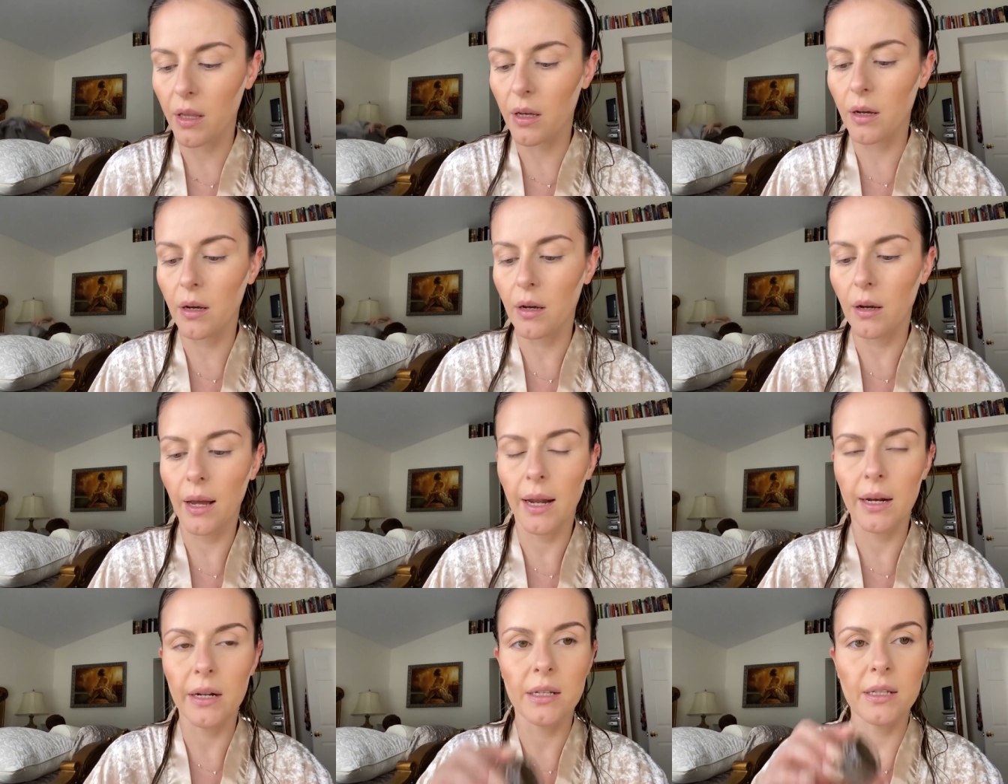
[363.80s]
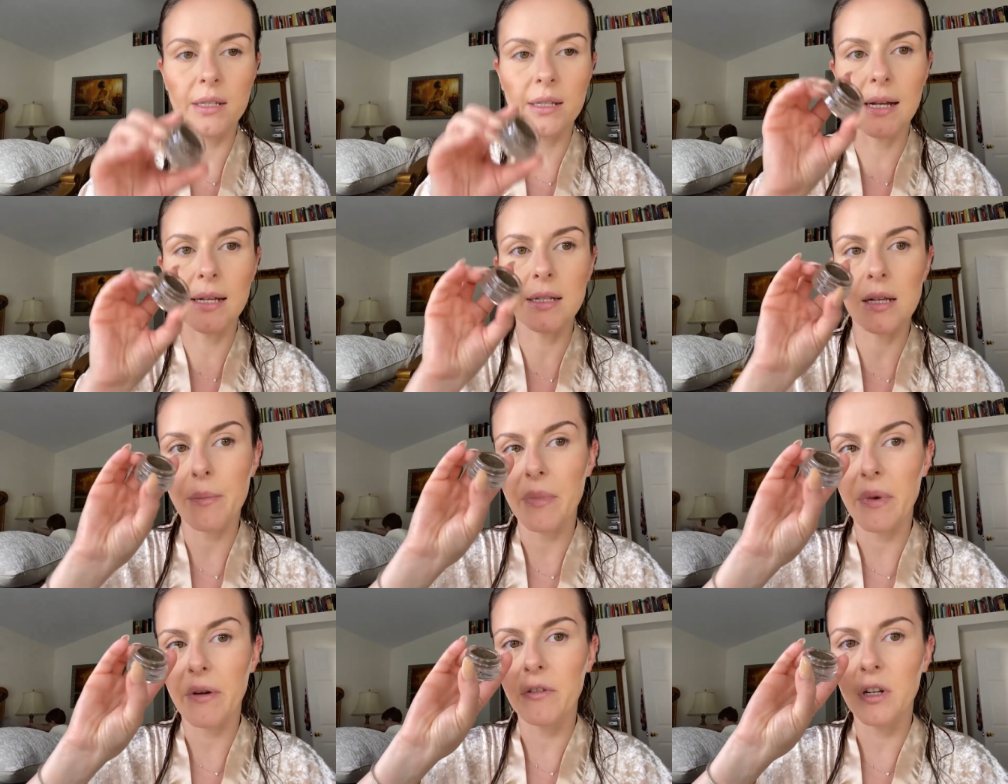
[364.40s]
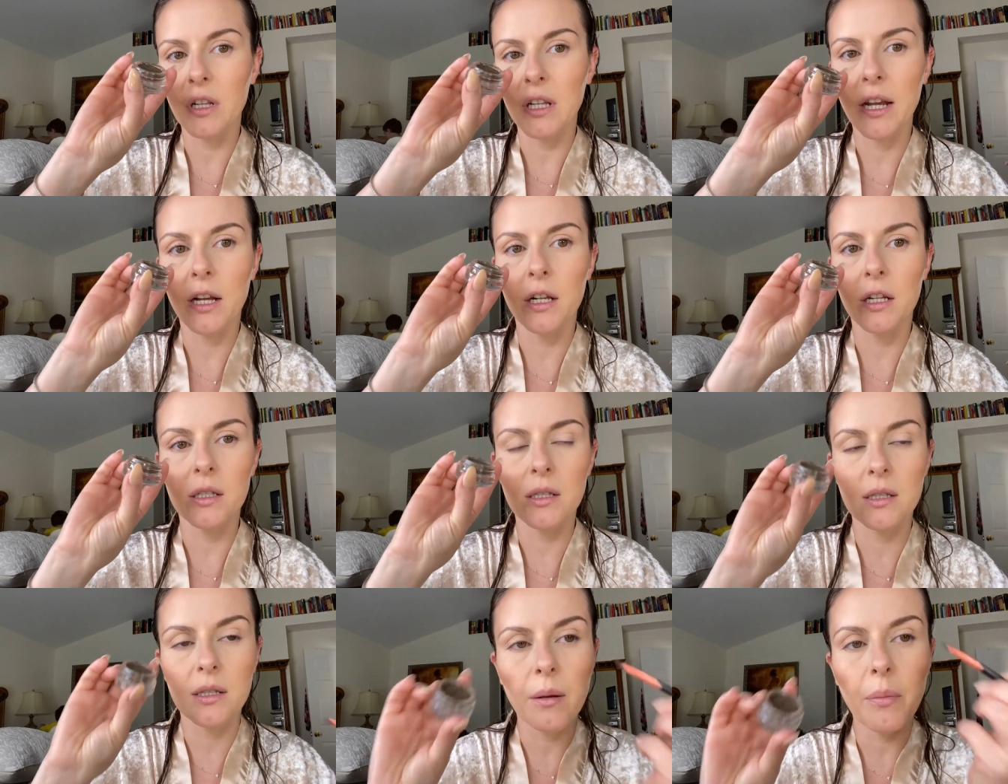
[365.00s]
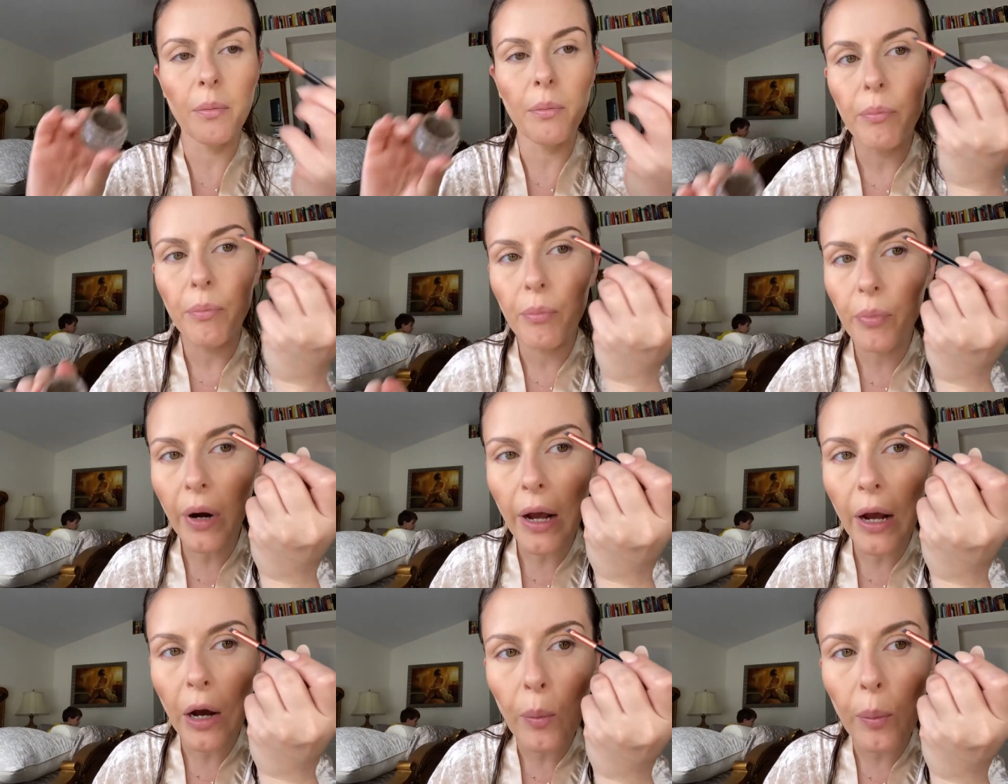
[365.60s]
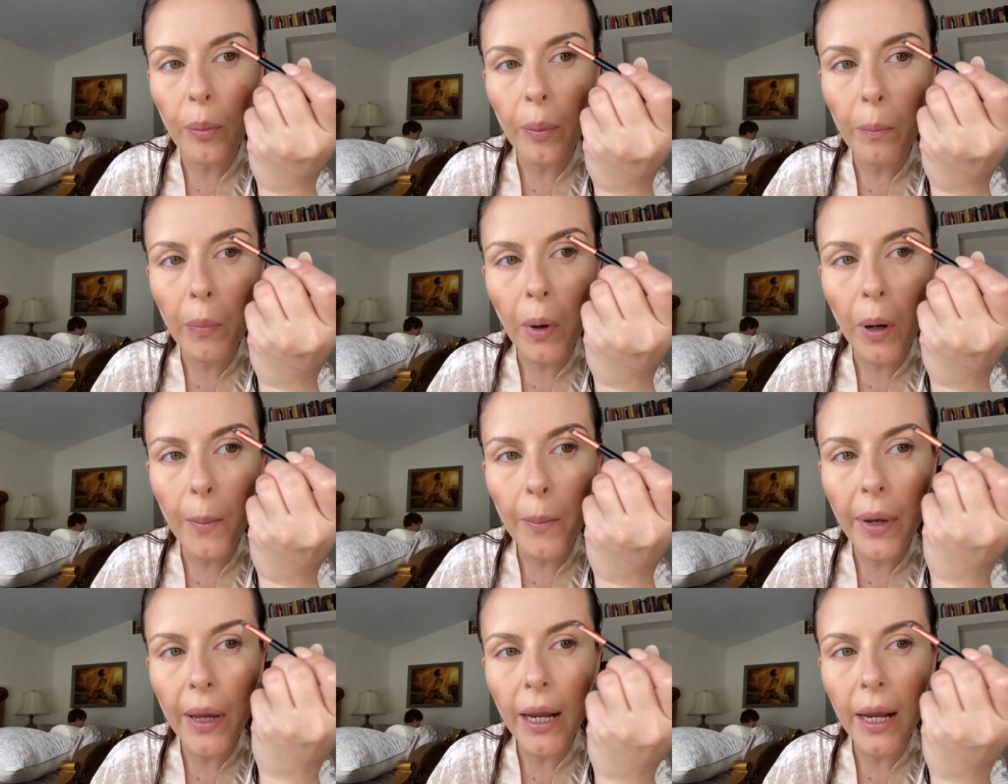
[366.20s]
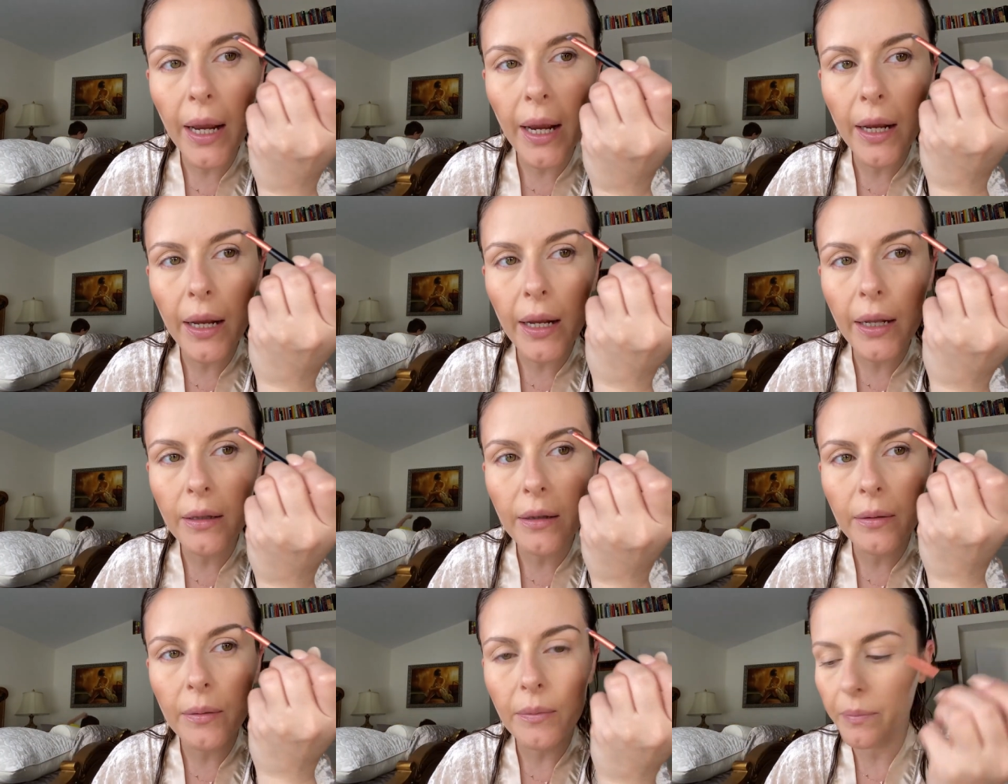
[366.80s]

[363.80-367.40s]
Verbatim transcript: the Anastasia Beverly Hills Dip Brow Pomade.